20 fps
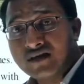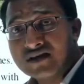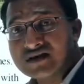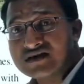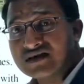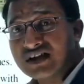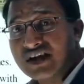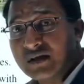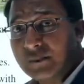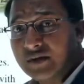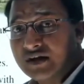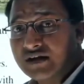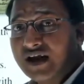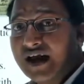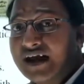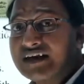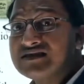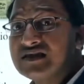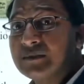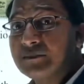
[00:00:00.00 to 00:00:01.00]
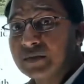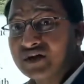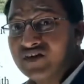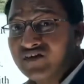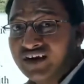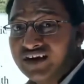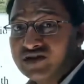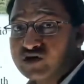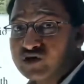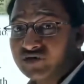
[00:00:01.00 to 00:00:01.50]
just keep it as the
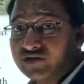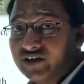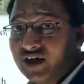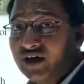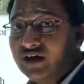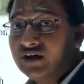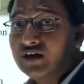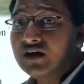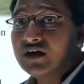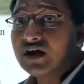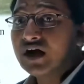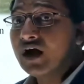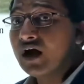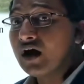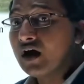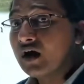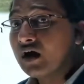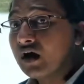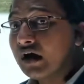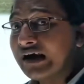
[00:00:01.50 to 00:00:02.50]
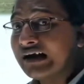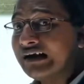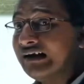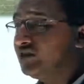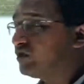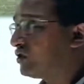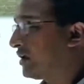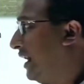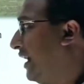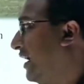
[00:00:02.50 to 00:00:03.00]
privilege of the rich